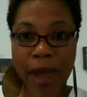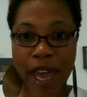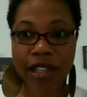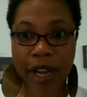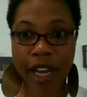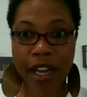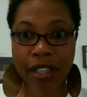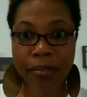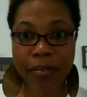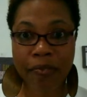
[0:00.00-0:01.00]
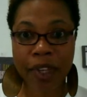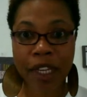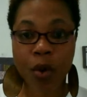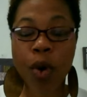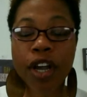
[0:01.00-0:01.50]
maximize?
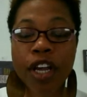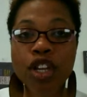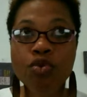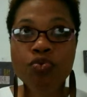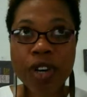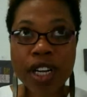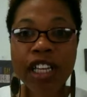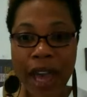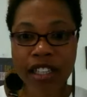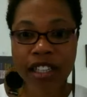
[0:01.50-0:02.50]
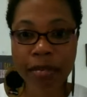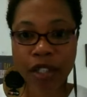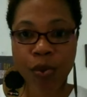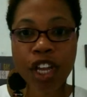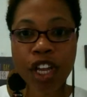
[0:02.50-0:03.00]
What can you really maximize?
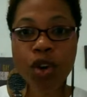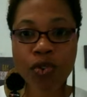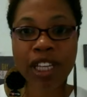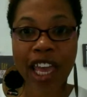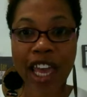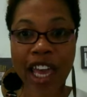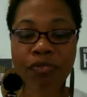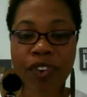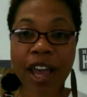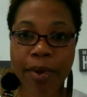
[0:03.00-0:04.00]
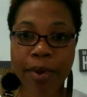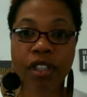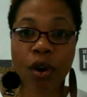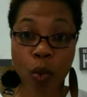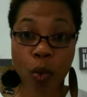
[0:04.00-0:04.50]
What can you really amplify and build
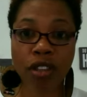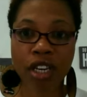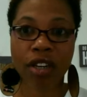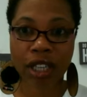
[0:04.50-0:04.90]
up wealth in your